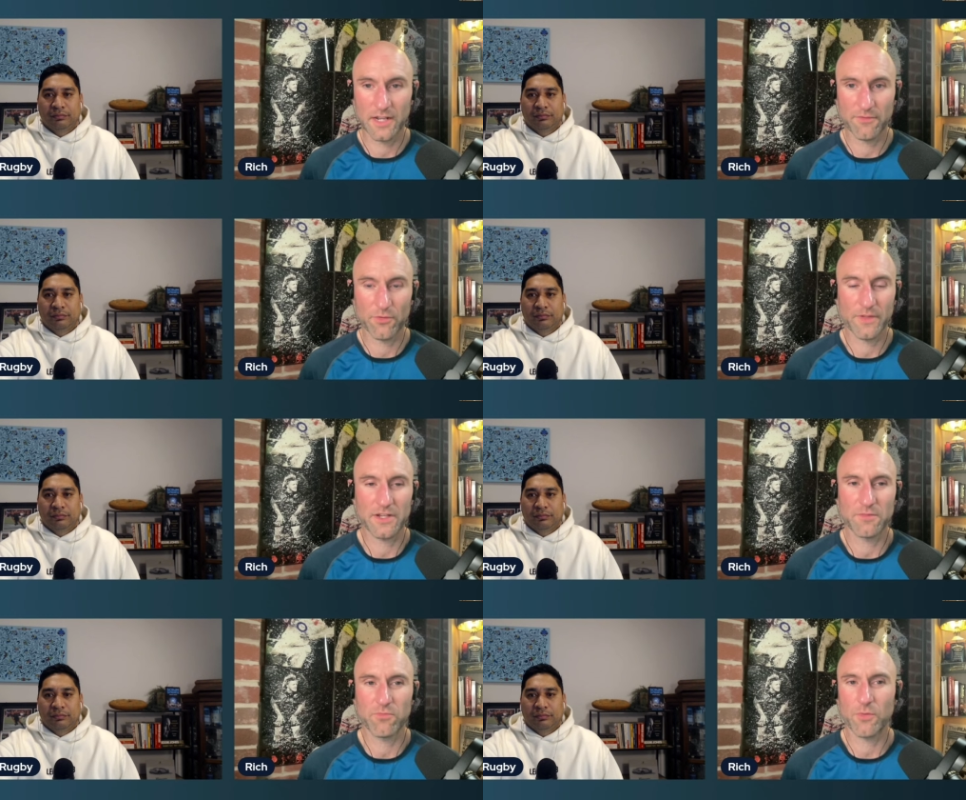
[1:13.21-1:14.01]
Speaker 1: level,
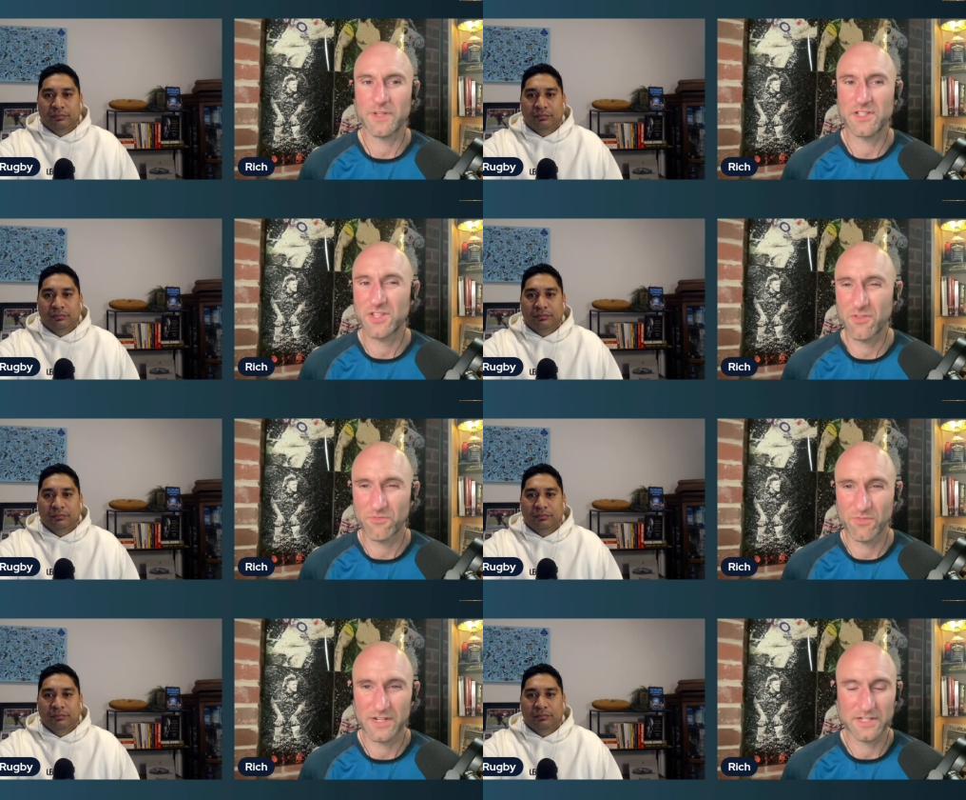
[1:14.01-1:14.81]
then you probably
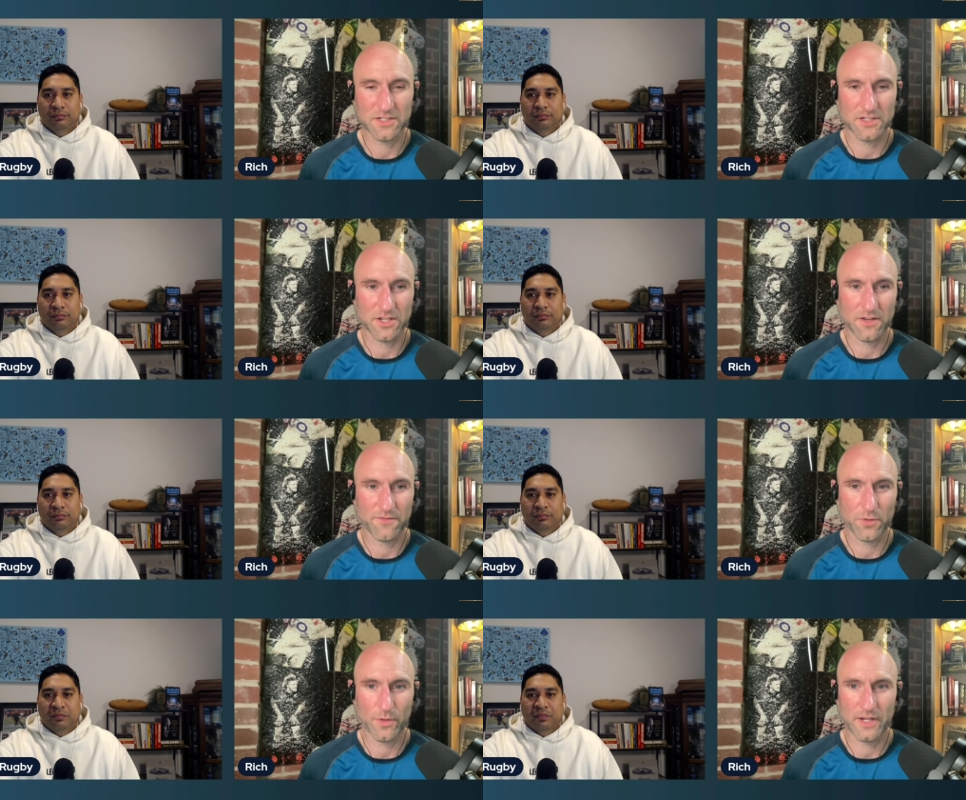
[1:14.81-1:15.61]
don't really
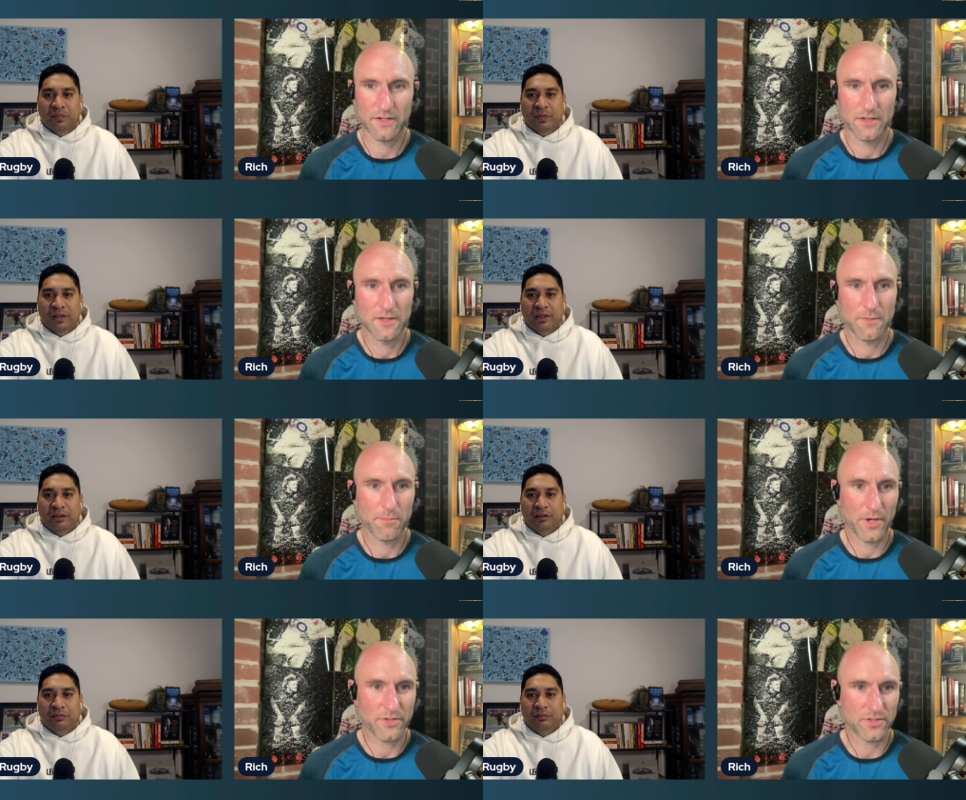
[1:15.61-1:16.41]
deserve to win
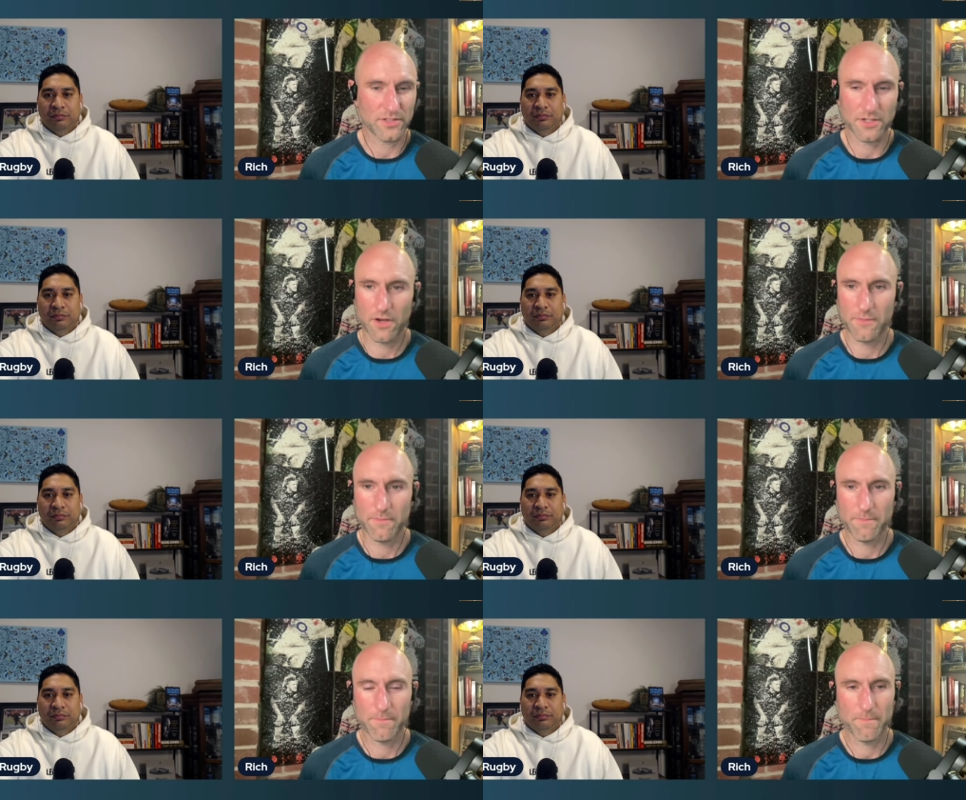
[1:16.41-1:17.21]
most of the time.
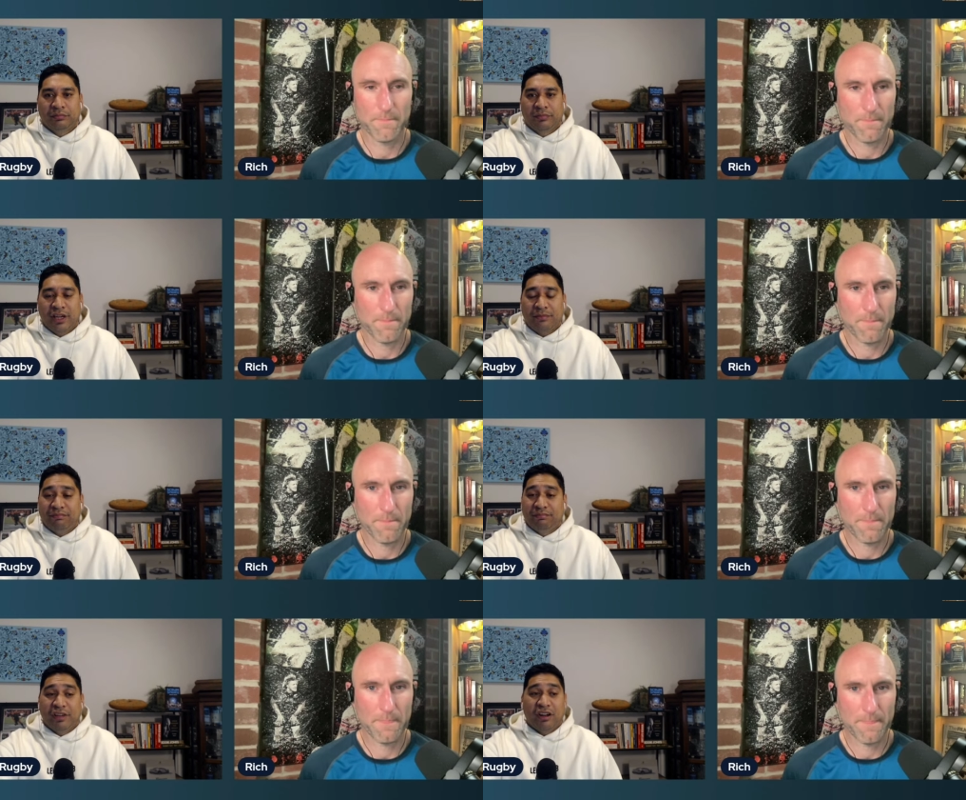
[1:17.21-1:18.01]
Speaker 2: Yep.
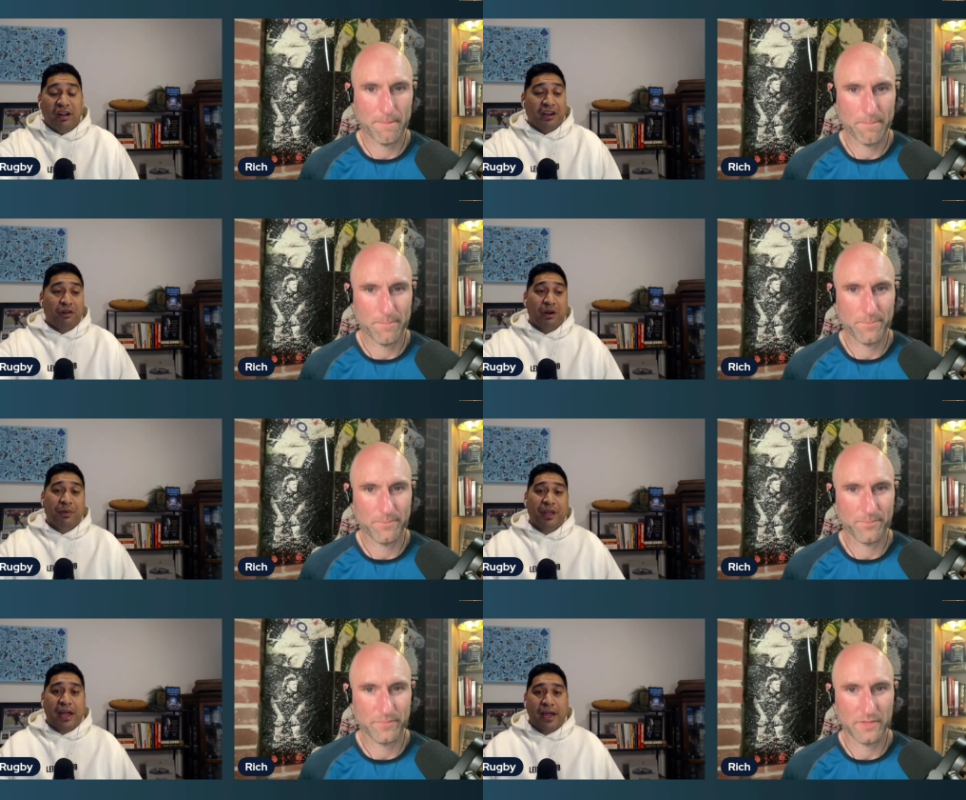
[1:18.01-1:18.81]
No, I'd agree
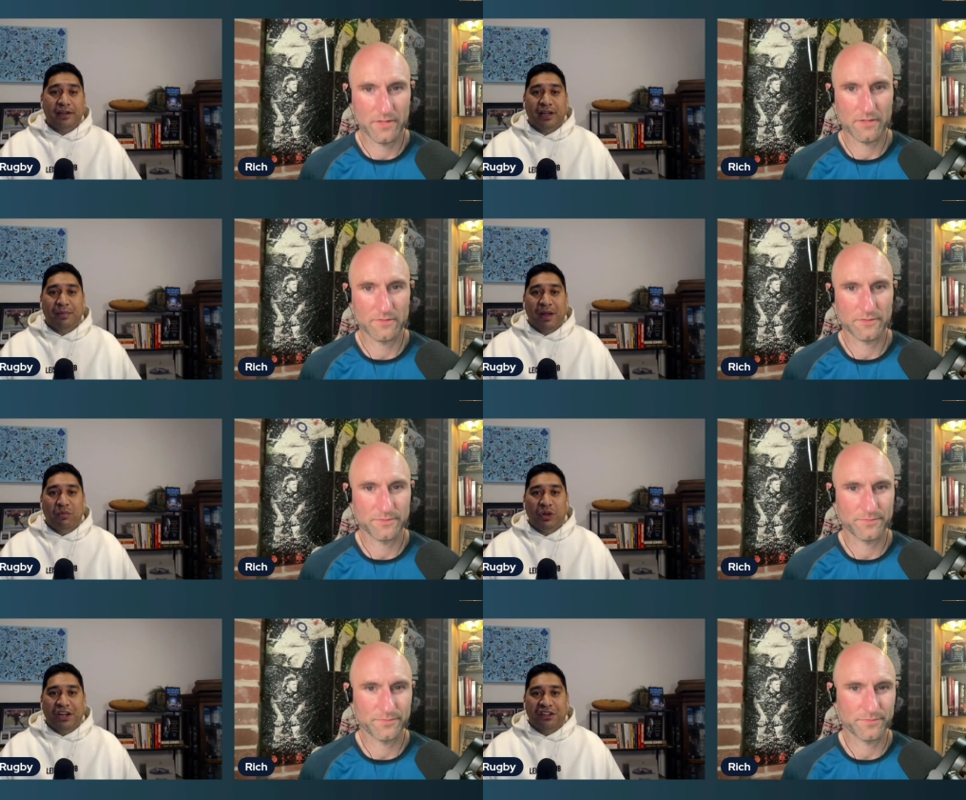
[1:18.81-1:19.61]
with that. And um, and
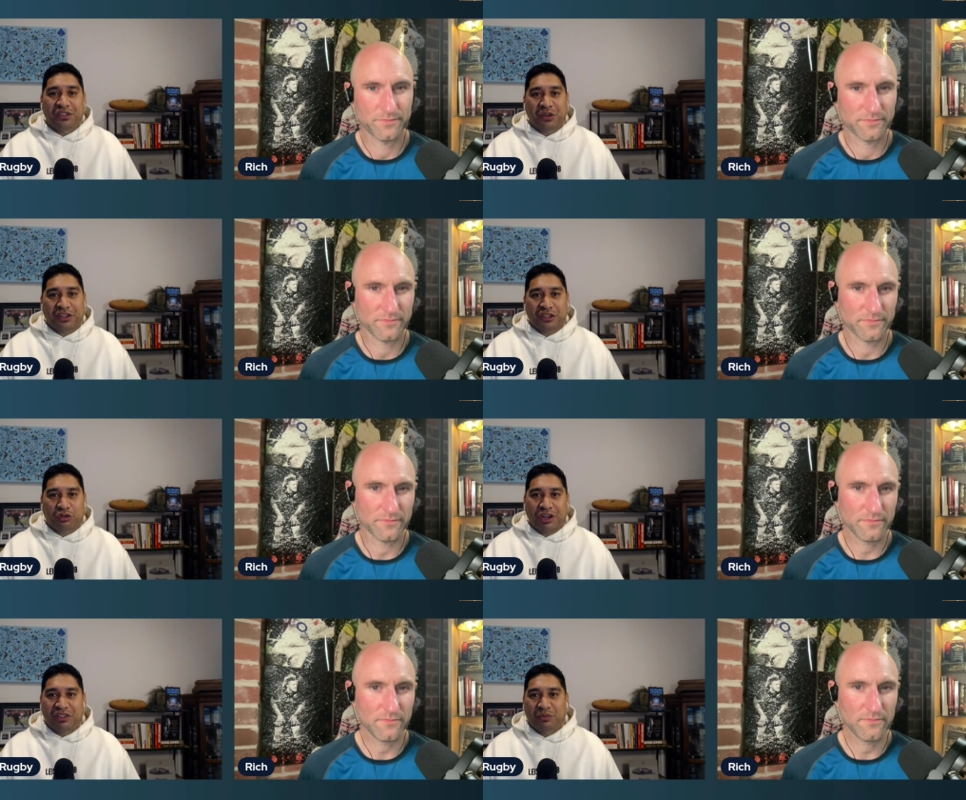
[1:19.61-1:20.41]
we'll get into sort of the
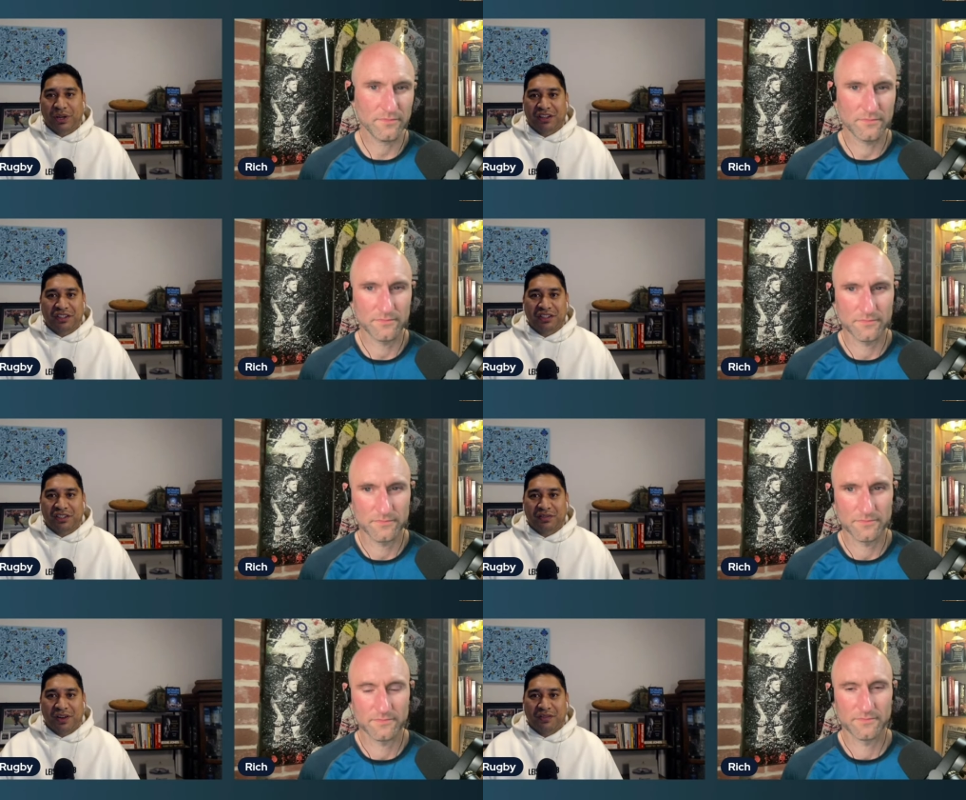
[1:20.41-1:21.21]
strengths and
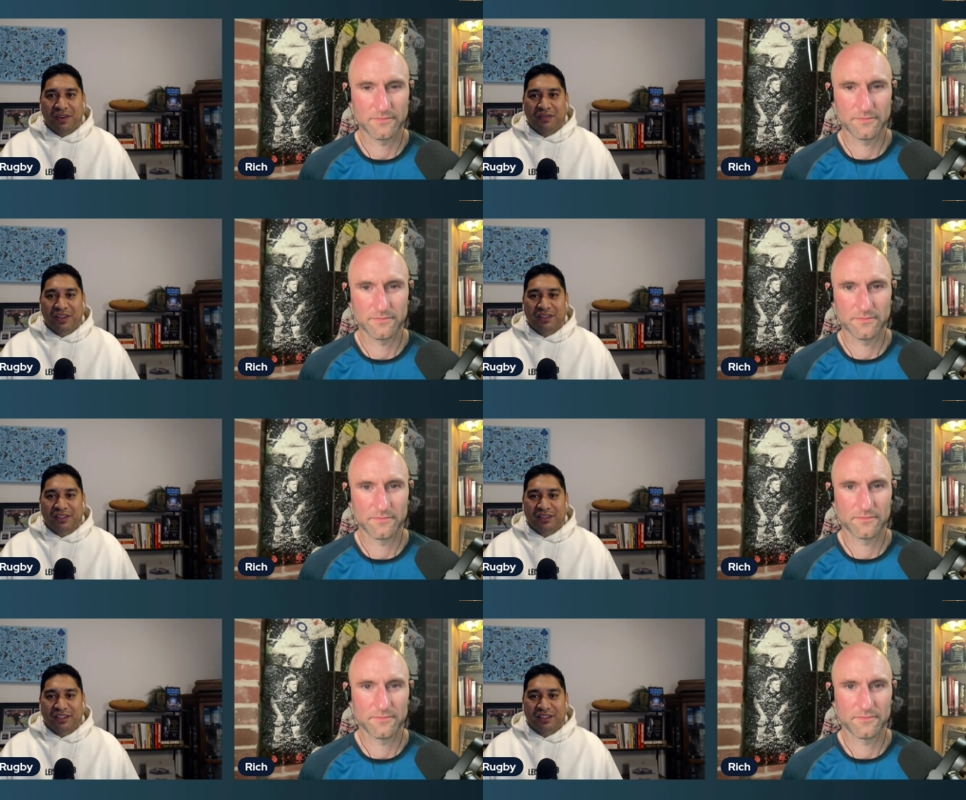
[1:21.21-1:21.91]
weaknesses of, of, of this